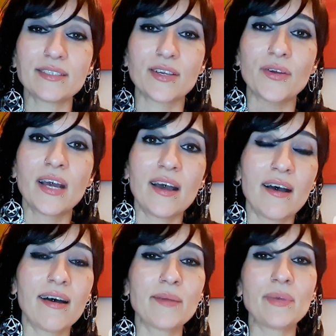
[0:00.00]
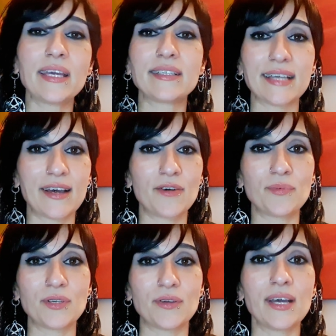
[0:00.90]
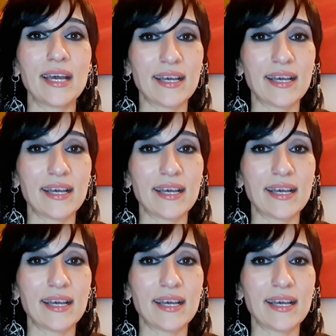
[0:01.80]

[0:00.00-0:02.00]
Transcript: So I'm here to help you